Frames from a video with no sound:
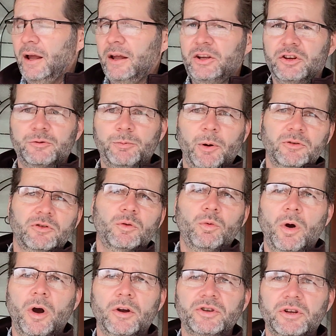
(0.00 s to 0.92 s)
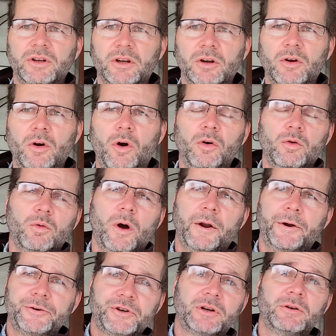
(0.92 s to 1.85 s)
you're supposed to wash it in cold
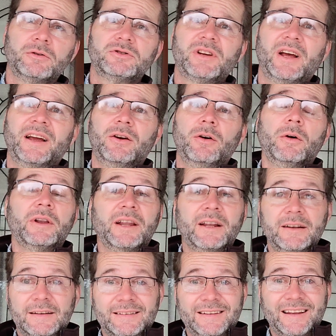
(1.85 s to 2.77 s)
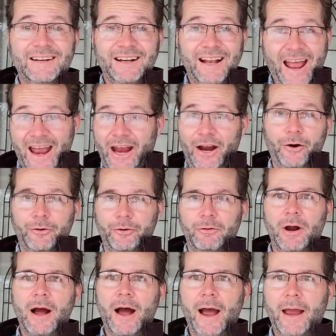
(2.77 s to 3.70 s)
water, gentle cycle, and then just let it air
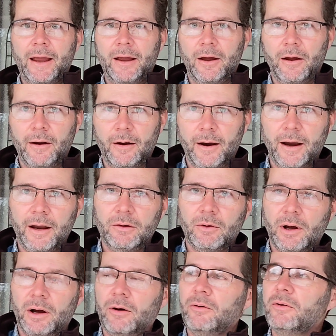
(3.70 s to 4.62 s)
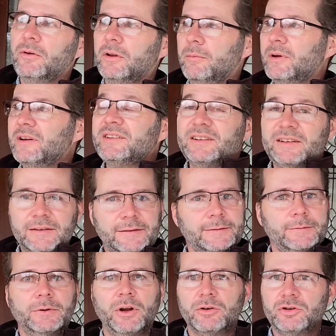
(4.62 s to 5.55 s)
dry. All right. Well, the
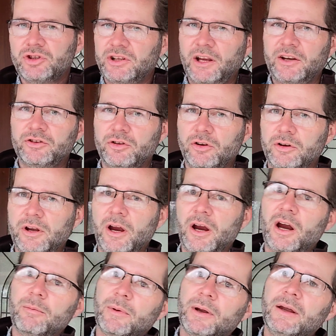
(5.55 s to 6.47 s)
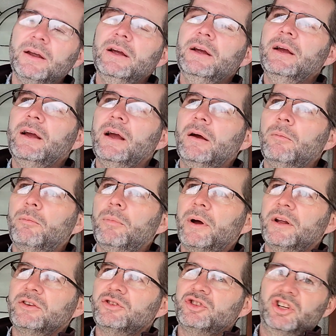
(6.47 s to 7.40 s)
missus, she takes good care of me,
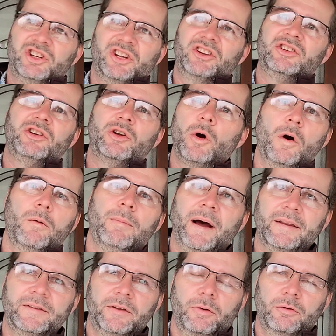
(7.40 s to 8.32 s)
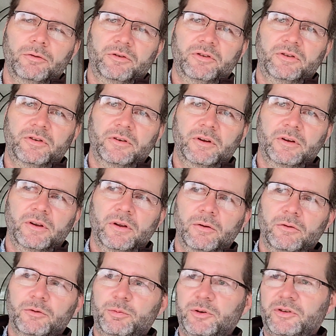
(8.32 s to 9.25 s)
but she didn't know about those
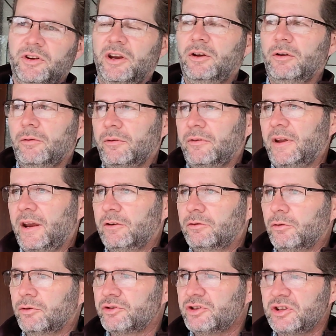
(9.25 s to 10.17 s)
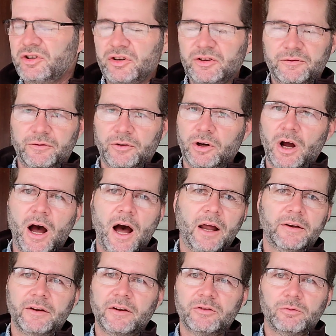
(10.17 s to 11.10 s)
particular things, or she just
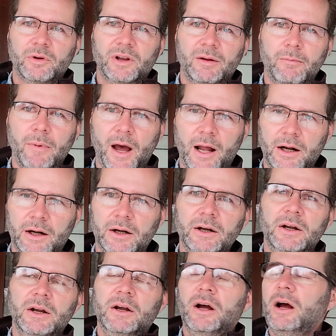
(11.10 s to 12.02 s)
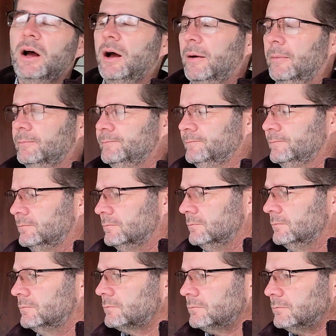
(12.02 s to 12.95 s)
forgot. Doesn't really matter.
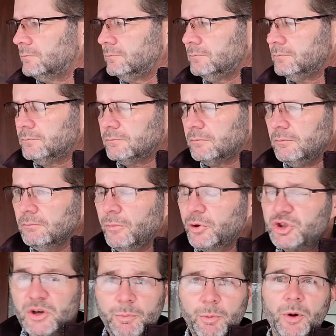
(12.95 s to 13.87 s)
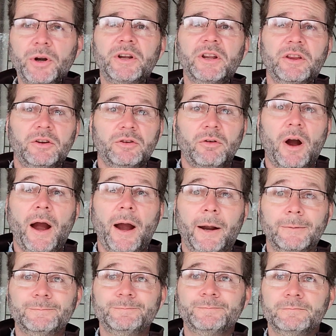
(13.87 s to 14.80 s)
But she put it in the dryer,